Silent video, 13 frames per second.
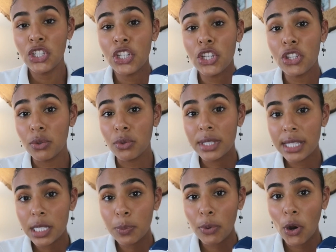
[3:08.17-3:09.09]
To use
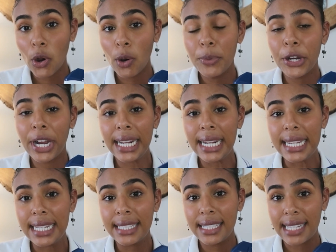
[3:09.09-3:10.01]
this probe, you're going to
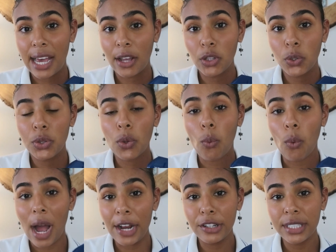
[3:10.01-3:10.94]
need to download the
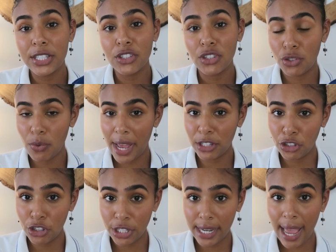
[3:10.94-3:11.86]
wireless
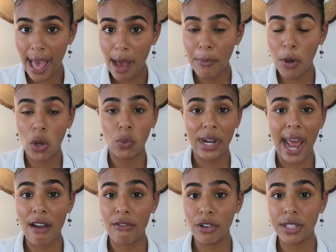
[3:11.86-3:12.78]
USG app on
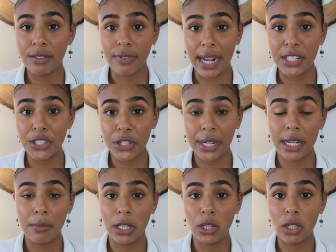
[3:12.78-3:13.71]
whatever device you're
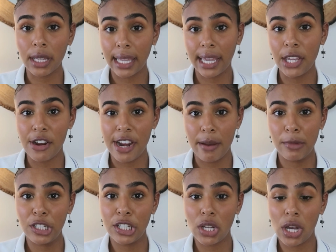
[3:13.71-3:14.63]
going to be looking at your
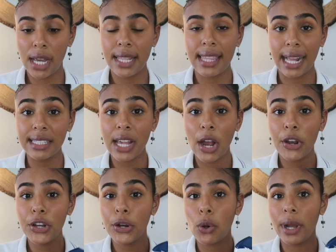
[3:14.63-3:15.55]
images on. That's how
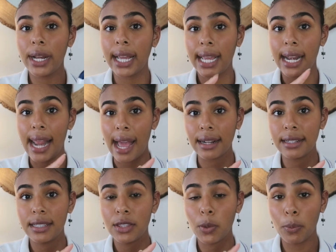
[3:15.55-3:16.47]
you're going to
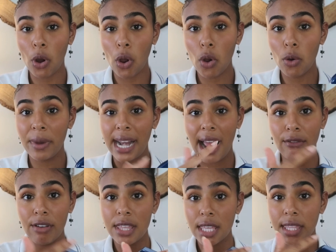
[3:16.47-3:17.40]
connect the probe and
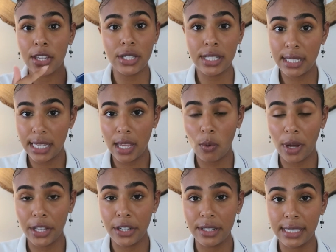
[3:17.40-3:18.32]
everything that you're seeing
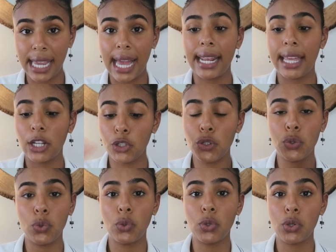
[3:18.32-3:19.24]
while you're scanning
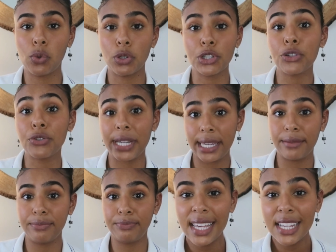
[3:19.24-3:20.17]
to your
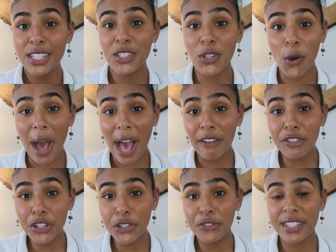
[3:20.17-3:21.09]
screen. So
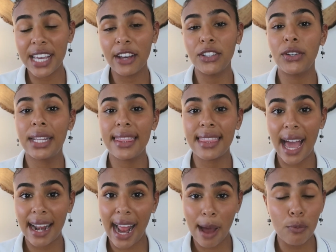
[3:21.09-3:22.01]
after you've downloaded
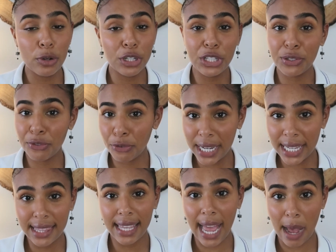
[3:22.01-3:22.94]
that app, which is free
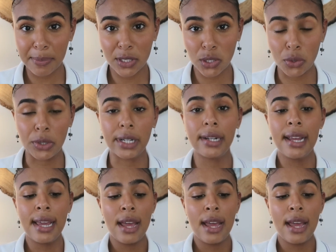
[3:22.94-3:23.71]
in the App Store,